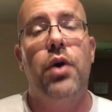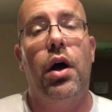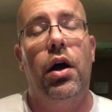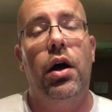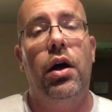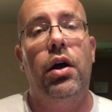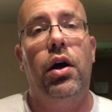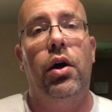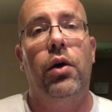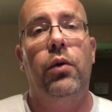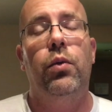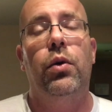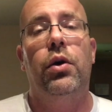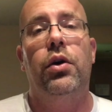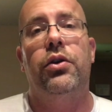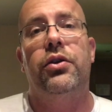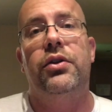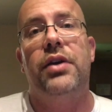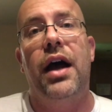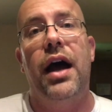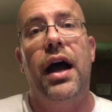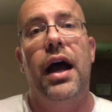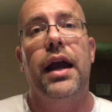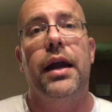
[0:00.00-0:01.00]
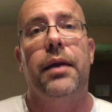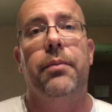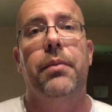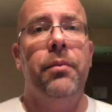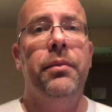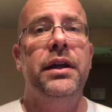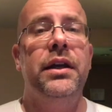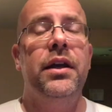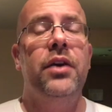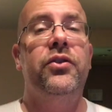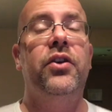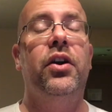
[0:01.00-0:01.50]
all are worth time.
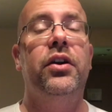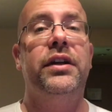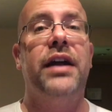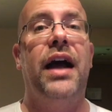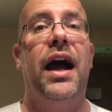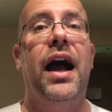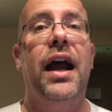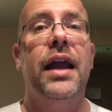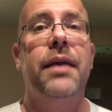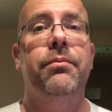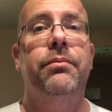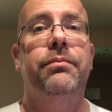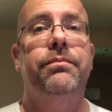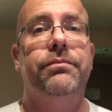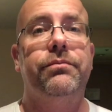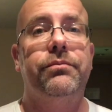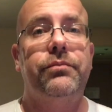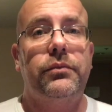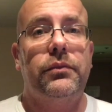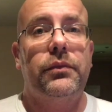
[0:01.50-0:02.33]
Because our time